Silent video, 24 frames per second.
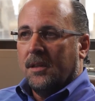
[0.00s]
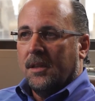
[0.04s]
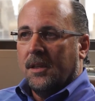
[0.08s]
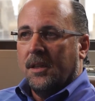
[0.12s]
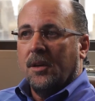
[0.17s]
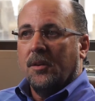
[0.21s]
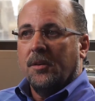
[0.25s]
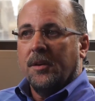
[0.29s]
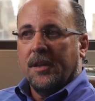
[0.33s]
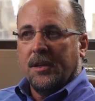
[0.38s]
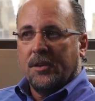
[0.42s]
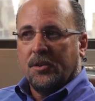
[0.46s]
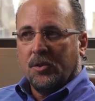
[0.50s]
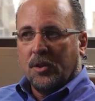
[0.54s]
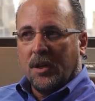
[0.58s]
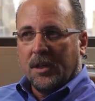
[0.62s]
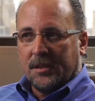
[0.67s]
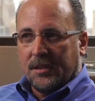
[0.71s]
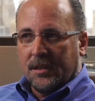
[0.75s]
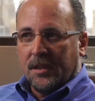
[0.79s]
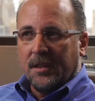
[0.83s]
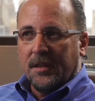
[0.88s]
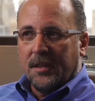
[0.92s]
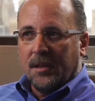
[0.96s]

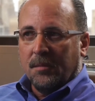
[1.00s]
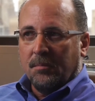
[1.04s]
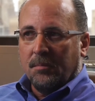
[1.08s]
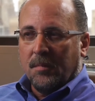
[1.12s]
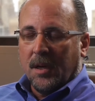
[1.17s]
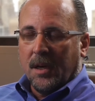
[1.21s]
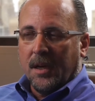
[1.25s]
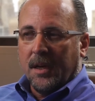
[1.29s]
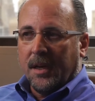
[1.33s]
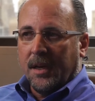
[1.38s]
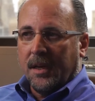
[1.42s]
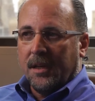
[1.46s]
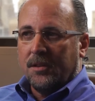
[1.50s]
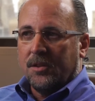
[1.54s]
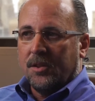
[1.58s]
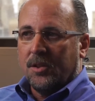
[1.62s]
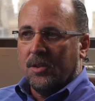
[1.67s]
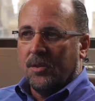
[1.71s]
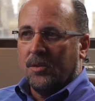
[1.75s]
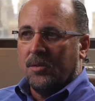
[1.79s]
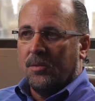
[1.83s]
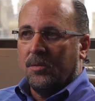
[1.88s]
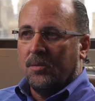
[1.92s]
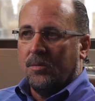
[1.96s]
entrusted their money
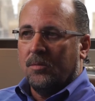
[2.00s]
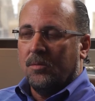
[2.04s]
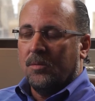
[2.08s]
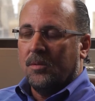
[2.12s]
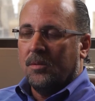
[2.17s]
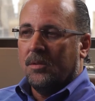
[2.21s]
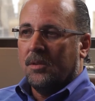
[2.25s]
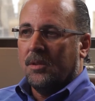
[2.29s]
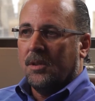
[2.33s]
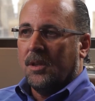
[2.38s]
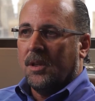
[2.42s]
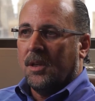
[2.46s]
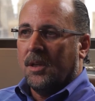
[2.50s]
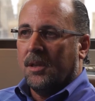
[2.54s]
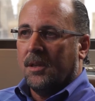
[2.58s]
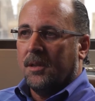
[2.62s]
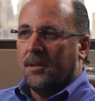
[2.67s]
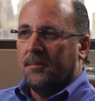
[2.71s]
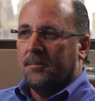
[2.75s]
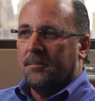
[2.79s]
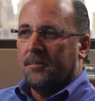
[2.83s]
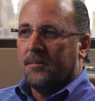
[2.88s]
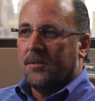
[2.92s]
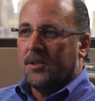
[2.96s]
to
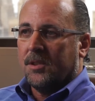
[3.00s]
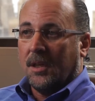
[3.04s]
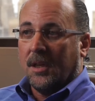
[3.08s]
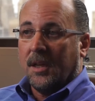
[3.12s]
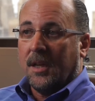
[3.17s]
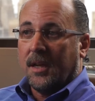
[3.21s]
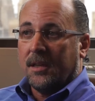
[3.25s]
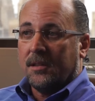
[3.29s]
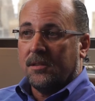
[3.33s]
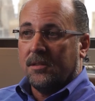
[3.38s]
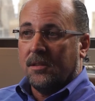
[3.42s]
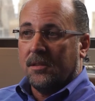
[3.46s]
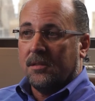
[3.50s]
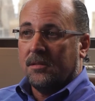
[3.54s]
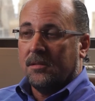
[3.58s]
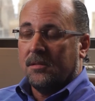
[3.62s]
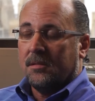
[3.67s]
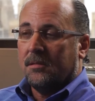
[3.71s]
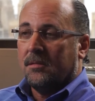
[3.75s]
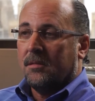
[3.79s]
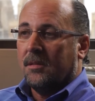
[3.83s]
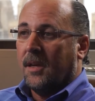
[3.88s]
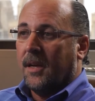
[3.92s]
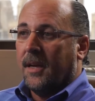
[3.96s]

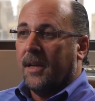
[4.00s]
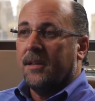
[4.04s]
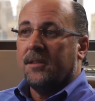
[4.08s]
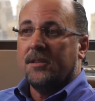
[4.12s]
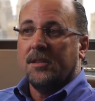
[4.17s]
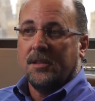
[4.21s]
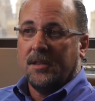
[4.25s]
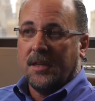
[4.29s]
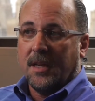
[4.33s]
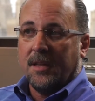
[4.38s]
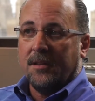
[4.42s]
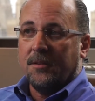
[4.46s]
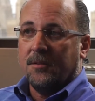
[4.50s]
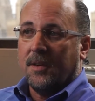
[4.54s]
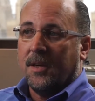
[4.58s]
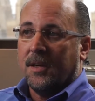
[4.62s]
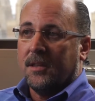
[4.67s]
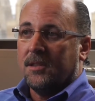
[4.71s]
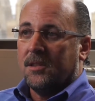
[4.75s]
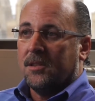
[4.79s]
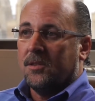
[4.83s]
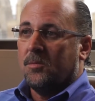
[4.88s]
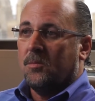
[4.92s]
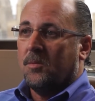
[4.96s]
Selexys and to
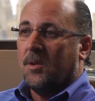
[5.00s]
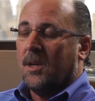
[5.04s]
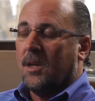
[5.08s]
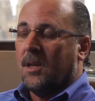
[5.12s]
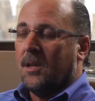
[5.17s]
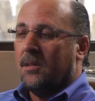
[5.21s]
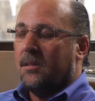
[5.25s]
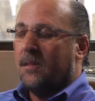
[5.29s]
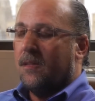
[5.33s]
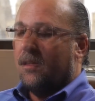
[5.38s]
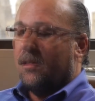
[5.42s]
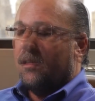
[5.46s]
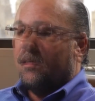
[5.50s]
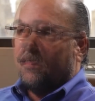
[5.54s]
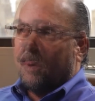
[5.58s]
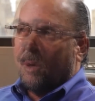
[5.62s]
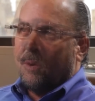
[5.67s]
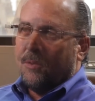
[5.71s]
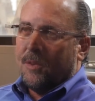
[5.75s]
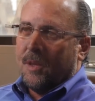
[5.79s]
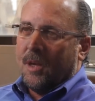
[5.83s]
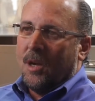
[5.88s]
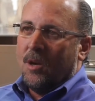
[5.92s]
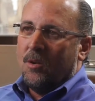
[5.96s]
Tetherex as well.
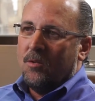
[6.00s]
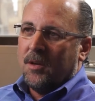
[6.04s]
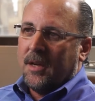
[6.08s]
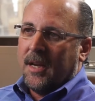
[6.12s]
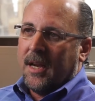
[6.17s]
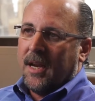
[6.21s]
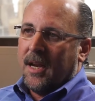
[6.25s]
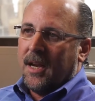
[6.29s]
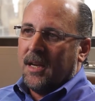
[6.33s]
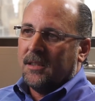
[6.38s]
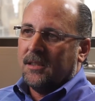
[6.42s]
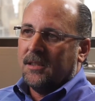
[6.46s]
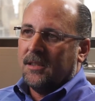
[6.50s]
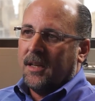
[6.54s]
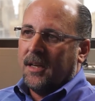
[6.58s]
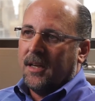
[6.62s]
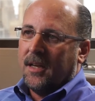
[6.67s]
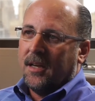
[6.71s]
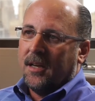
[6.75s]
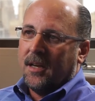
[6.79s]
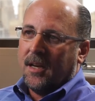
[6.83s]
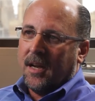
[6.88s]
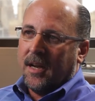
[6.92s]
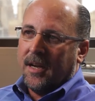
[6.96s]
Both OCAST
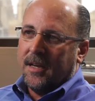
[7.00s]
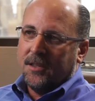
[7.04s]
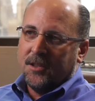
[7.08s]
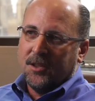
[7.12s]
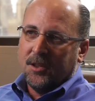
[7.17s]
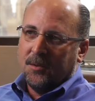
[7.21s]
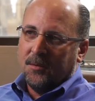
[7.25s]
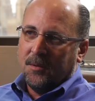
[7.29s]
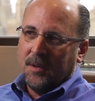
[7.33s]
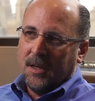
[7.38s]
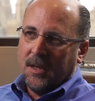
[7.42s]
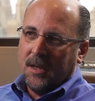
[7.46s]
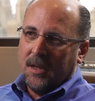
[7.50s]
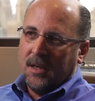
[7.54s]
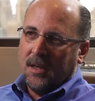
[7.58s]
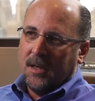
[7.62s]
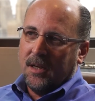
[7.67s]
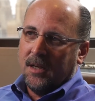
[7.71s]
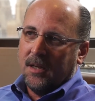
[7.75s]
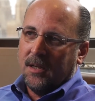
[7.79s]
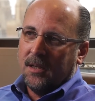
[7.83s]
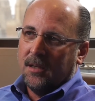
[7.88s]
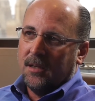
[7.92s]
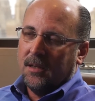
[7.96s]
and
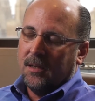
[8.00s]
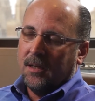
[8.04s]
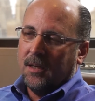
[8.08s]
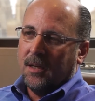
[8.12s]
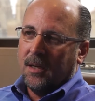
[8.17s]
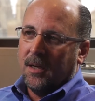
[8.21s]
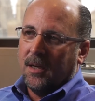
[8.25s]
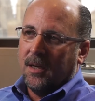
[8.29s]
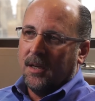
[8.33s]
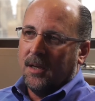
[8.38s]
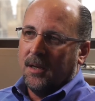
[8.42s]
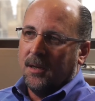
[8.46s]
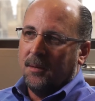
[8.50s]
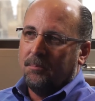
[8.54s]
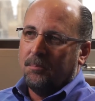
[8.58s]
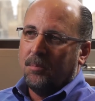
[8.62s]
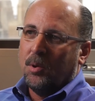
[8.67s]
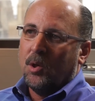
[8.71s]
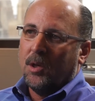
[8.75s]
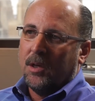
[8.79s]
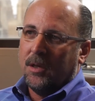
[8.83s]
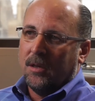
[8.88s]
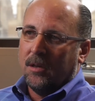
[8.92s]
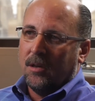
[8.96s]
I2E
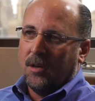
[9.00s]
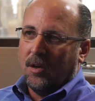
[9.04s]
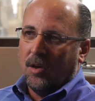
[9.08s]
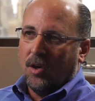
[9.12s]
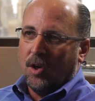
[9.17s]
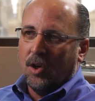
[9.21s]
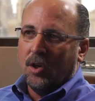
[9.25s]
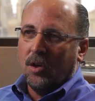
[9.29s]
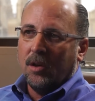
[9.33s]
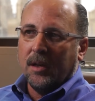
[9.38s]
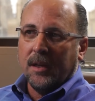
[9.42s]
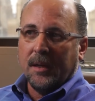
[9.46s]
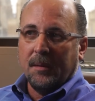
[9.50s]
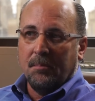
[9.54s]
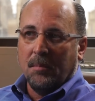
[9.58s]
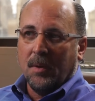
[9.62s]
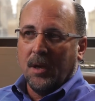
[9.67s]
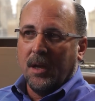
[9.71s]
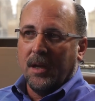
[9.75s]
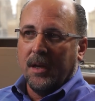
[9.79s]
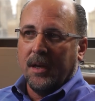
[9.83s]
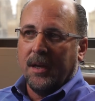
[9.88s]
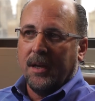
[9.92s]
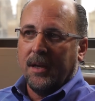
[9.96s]
put early
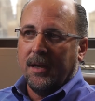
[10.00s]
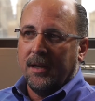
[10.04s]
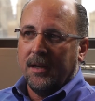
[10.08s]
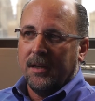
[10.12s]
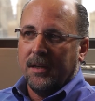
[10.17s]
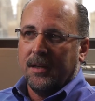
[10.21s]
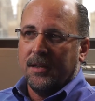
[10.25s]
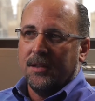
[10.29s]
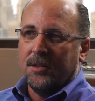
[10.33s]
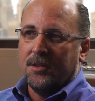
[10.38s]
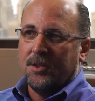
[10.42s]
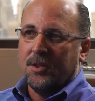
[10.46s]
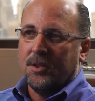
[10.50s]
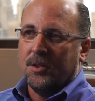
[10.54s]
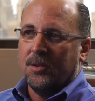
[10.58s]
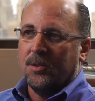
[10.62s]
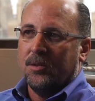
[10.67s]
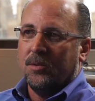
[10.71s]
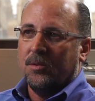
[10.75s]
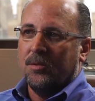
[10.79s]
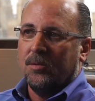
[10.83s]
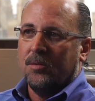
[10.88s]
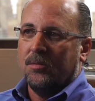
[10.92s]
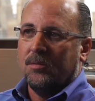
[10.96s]
money
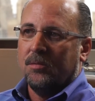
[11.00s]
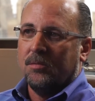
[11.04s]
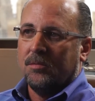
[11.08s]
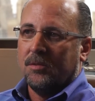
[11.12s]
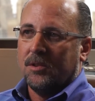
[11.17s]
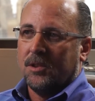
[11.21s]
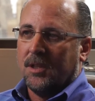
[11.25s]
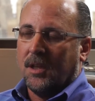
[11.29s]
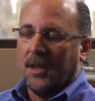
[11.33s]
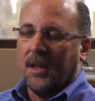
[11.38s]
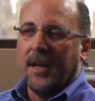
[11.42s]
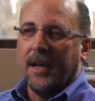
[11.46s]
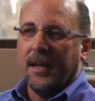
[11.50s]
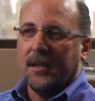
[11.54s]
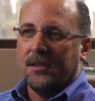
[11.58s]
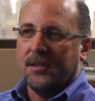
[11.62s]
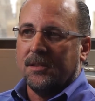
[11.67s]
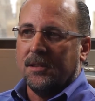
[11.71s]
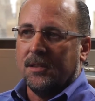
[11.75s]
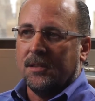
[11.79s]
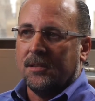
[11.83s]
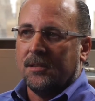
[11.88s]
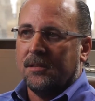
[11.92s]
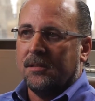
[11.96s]
into
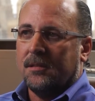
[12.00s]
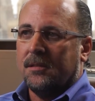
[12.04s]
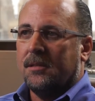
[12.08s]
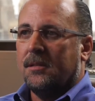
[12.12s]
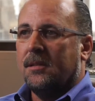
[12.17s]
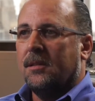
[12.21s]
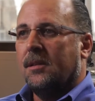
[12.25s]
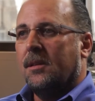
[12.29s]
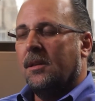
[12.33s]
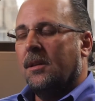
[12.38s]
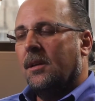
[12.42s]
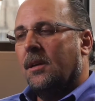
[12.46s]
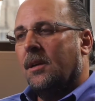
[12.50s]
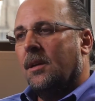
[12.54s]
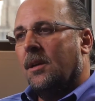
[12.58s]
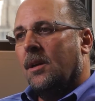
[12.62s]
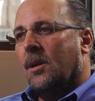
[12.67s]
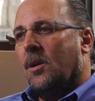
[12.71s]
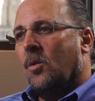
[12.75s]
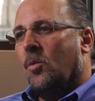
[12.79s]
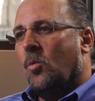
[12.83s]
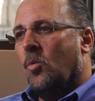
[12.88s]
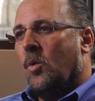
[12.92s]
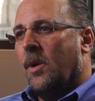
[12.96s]
Selexys
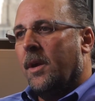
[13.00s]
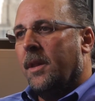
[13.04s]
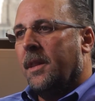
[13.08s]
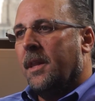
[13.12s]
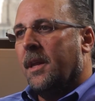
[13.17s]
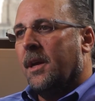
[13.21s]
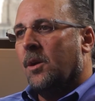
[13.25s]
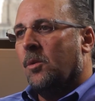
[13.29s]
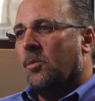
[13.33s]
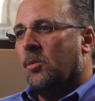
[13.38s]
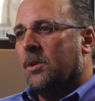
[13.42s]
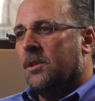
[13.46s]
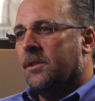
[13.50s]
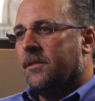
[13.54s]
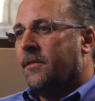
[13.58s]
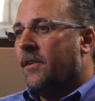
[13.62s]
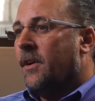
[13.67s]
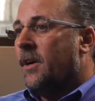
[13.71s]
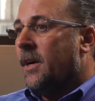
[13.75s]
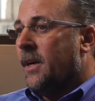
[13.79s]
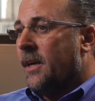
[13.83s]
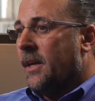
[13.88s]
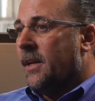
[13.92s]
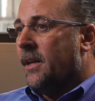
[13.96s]
when there was
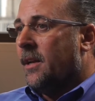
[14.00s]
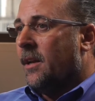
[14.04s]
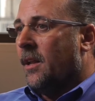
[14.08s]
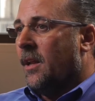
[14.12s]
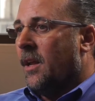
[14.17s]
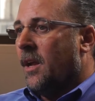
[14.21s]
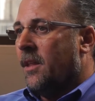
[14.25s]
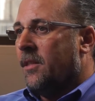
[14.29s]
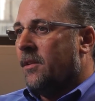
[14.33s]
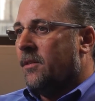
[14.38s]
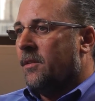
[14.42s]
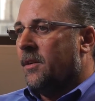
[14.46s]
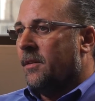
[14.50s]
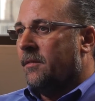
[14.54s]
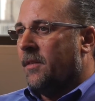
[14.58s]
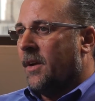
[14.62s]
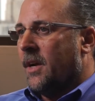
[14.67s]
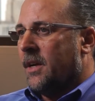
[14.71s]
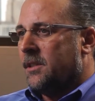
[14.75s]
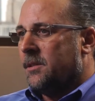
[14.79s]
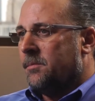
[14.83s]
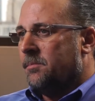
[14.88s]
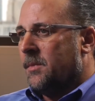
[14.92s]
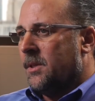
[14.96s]
very little other
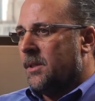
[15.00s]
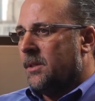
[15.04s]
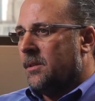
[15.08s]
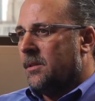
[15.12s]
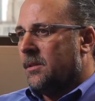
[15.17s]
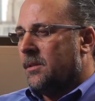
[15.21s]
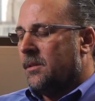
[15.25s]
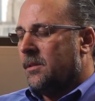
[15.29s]
investment.